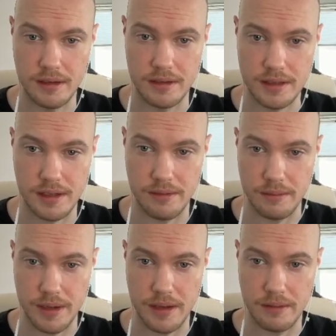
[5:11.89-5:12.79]
7
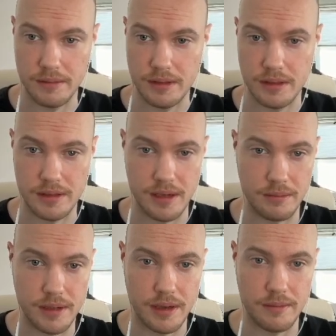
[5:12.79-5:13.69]
p.m. to 10
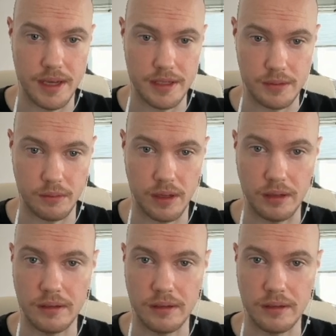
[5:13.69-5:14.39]
p.m. as well.